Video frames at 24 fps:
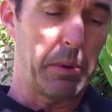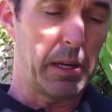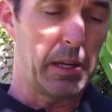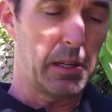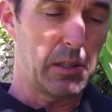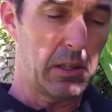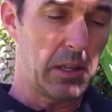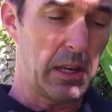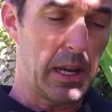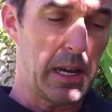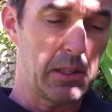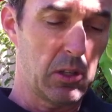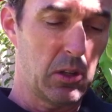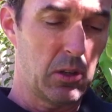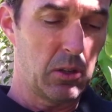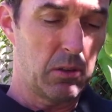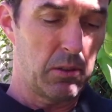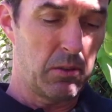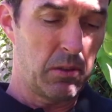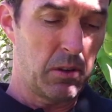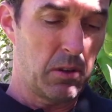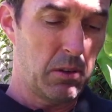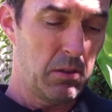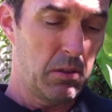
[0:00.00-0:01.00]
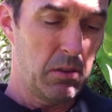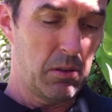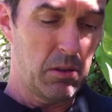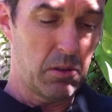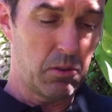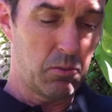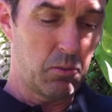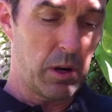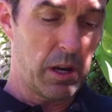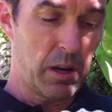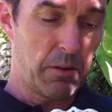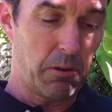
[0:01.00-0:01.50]
I guess it has a
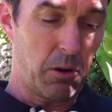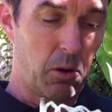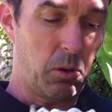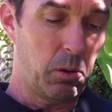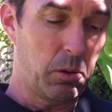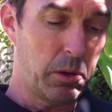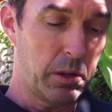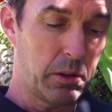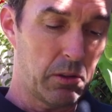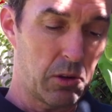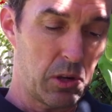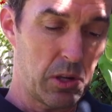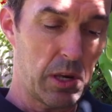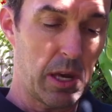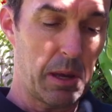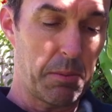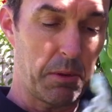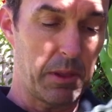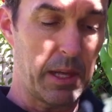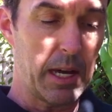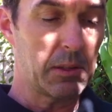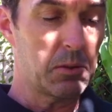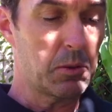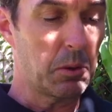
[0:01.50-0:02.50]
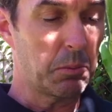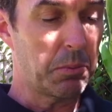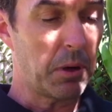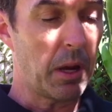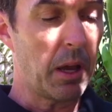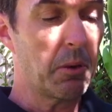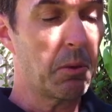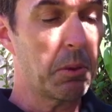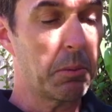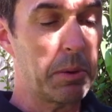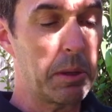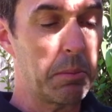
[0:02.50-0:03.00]
good way of holding the shape. And that's
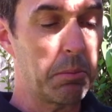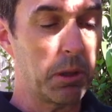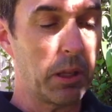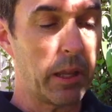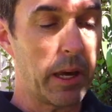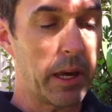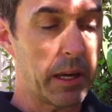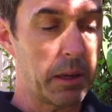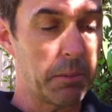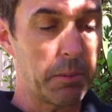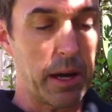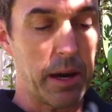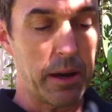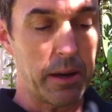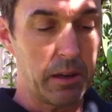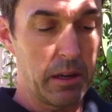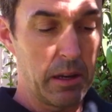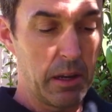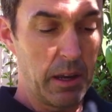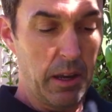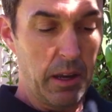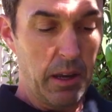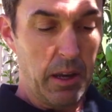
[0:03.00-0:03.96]
probably what people like about it.